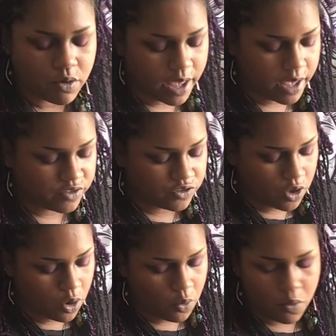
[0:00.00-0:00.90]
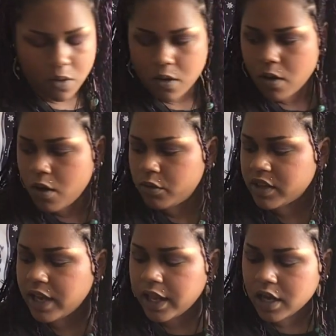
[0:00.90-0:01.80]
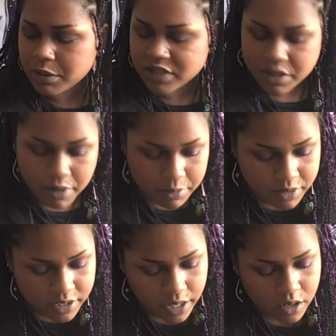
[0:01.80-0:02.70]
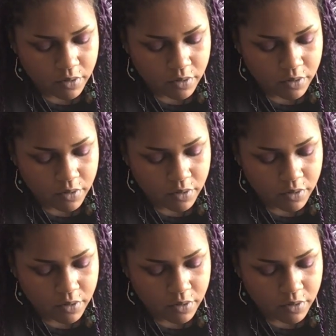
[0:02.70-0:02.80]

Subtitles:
Okay, so the Knight of Cups at the bottom of the deck.